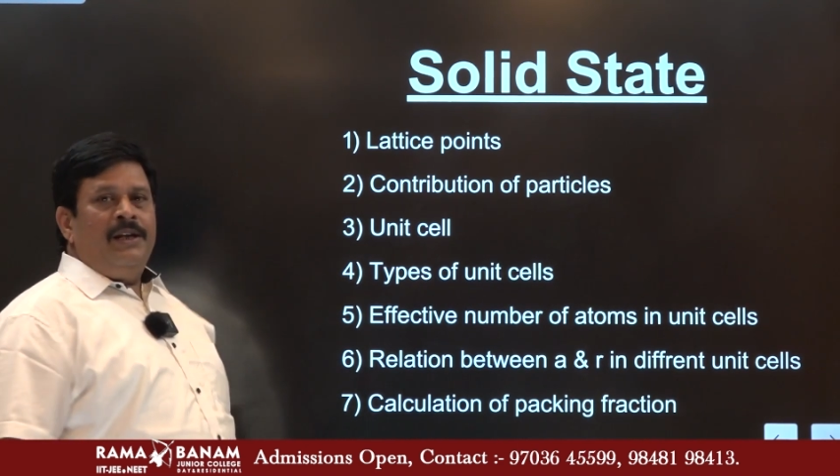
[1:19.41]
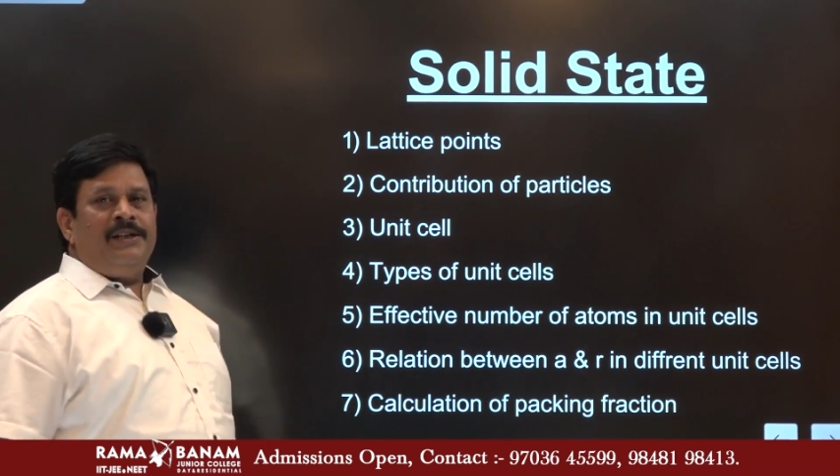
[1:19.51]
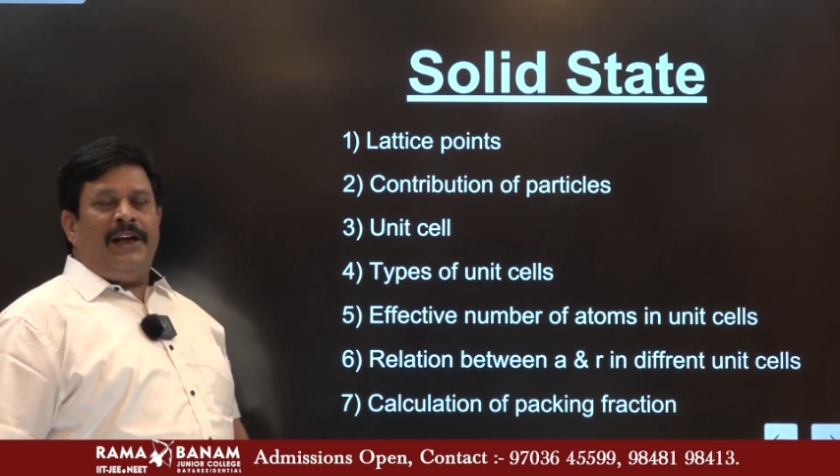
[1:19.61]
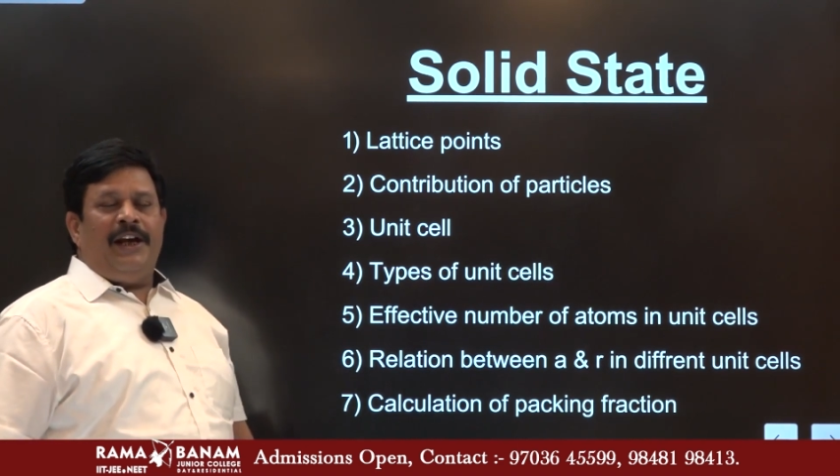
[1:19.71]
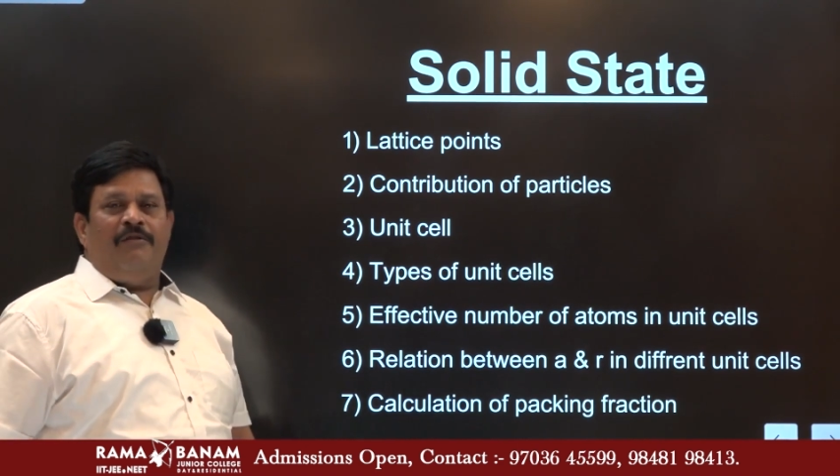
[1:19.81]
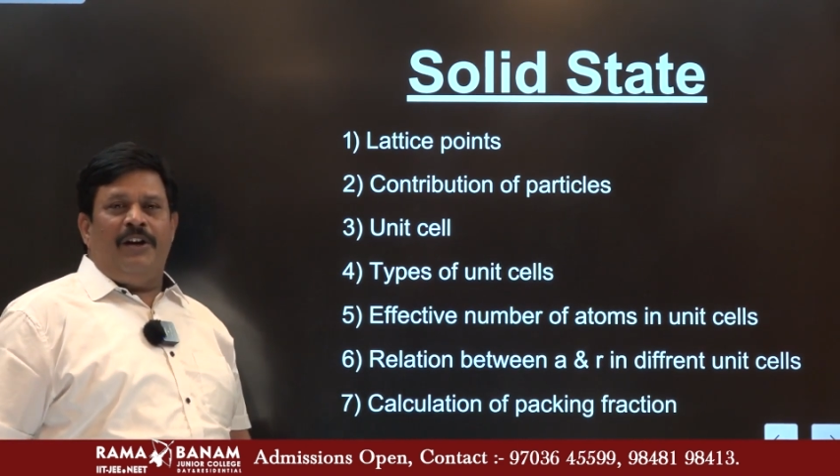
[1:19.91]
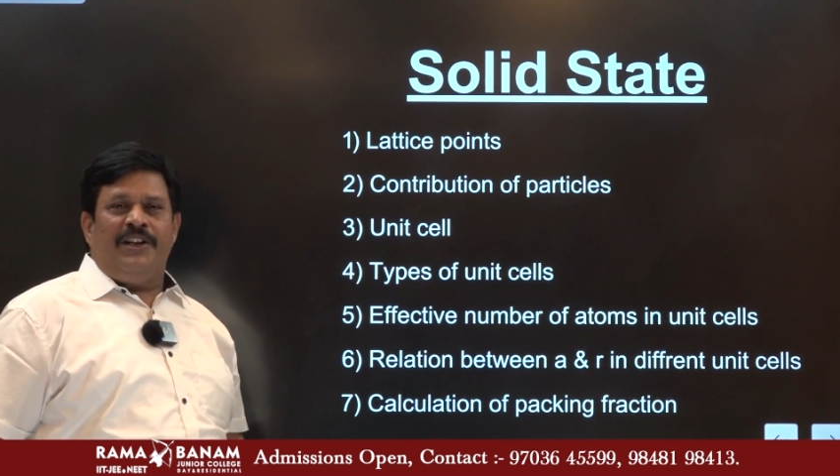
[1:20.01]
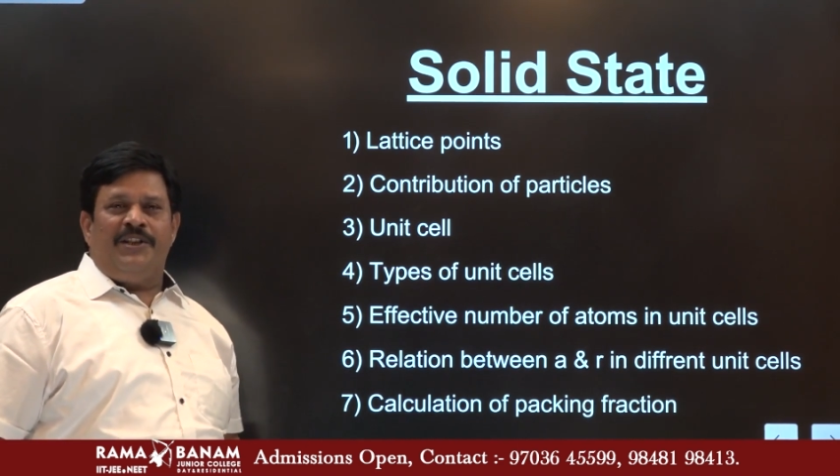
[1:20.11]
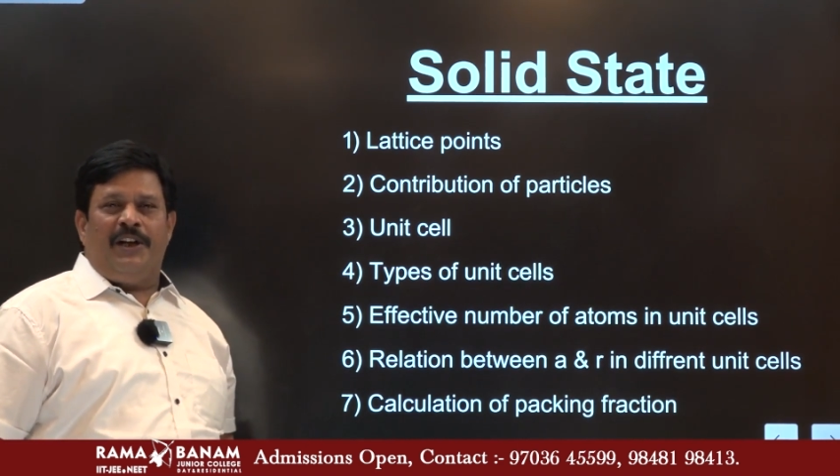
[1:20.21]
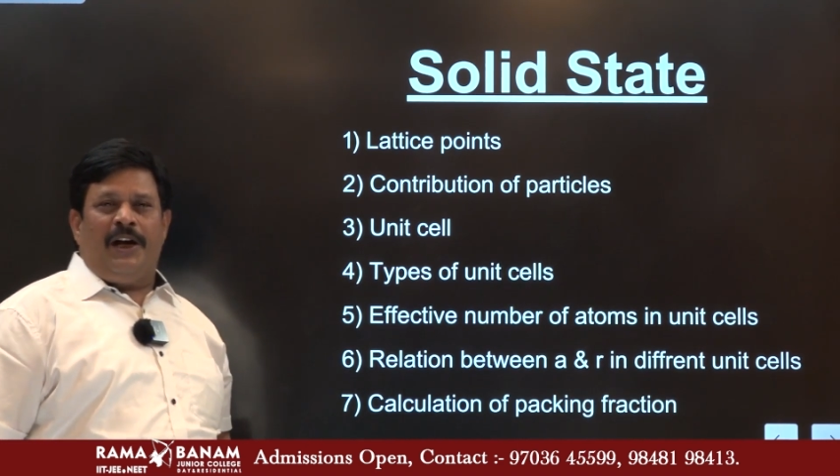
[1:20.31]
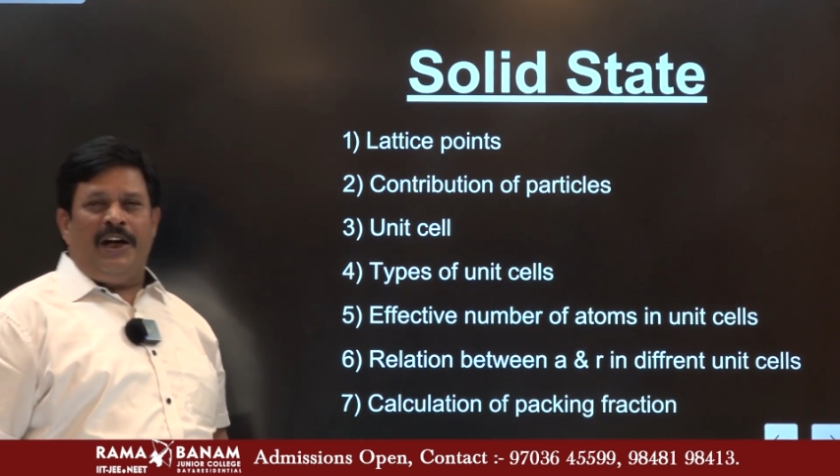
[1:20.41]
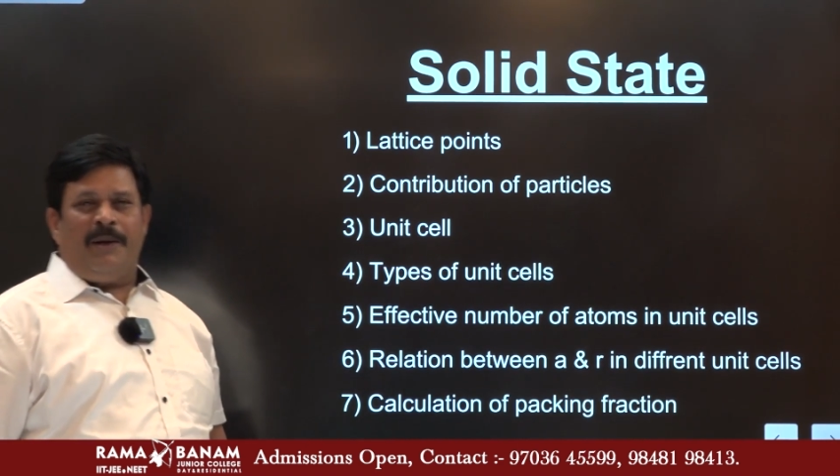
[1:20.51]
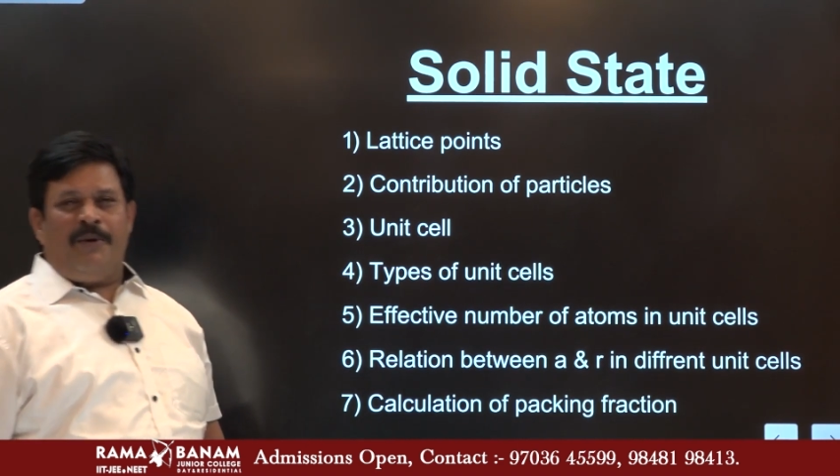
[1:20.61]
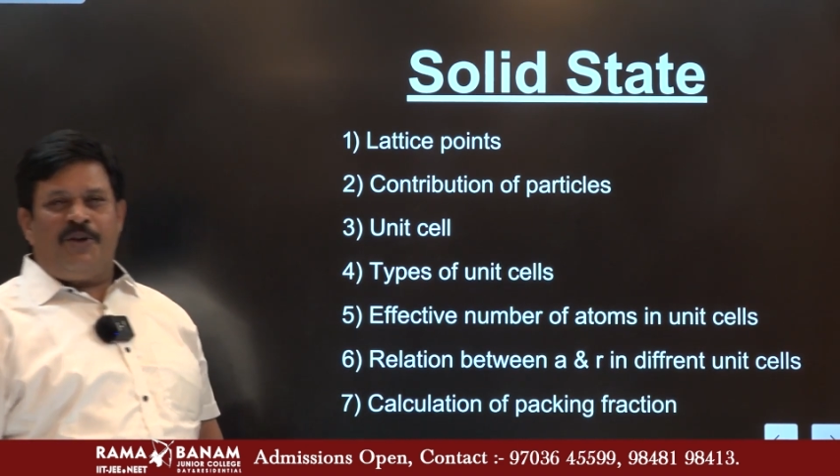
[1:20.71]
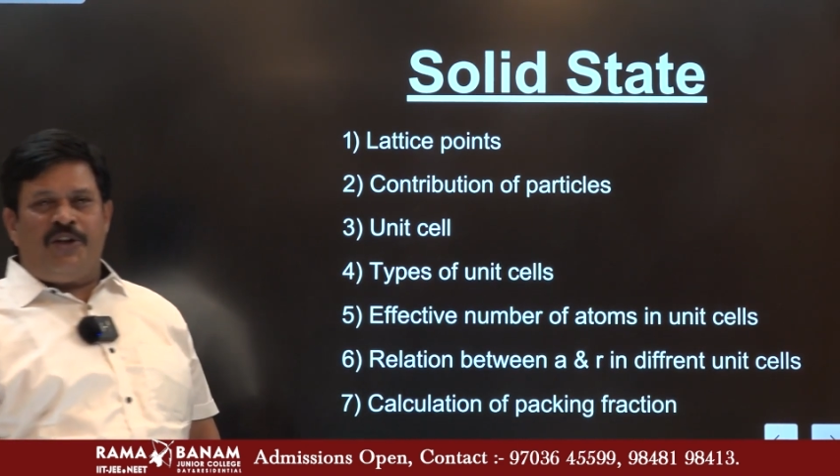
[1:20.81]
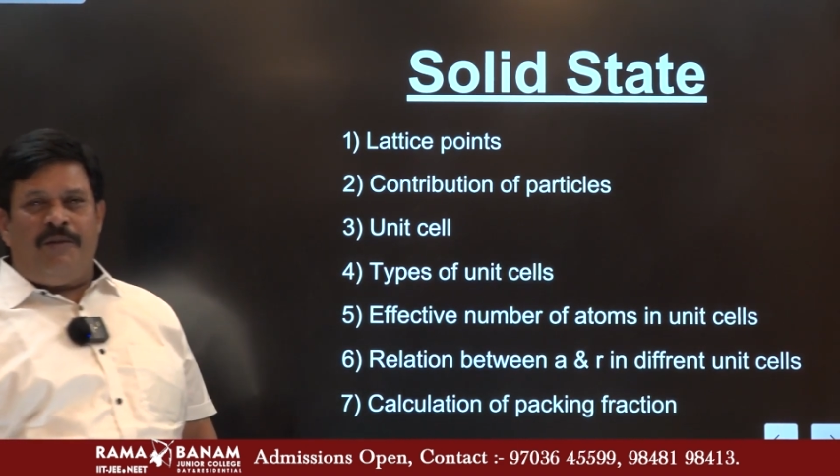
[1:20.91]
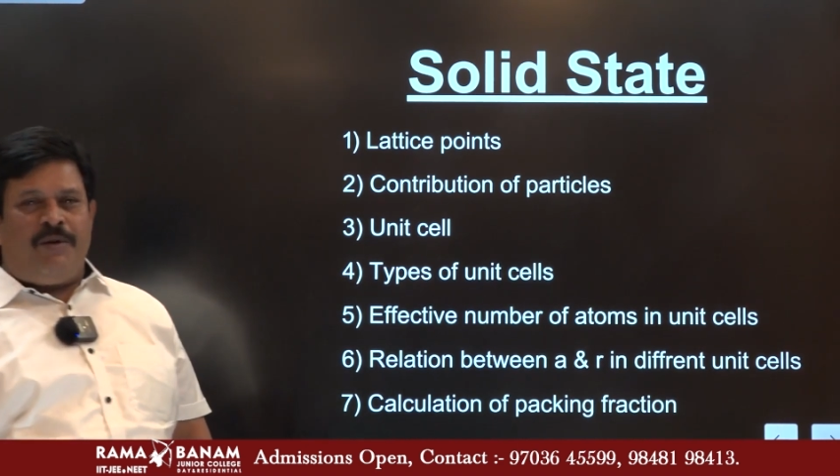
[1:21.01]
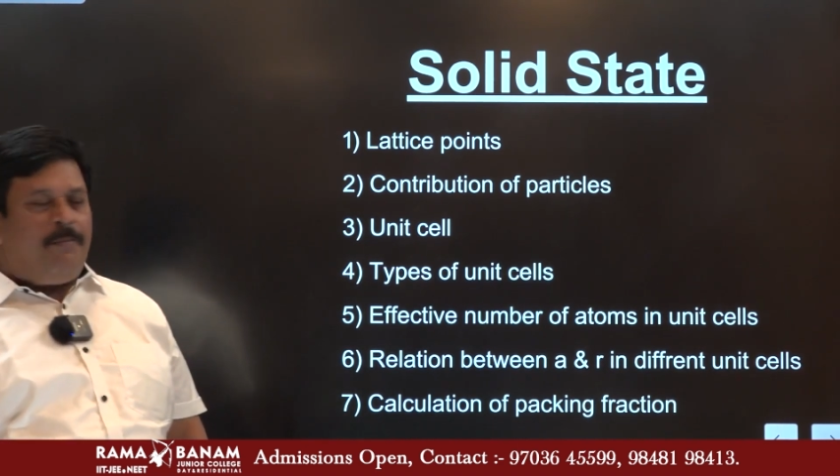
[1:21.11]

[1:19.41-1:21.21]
Second one is the contribution of the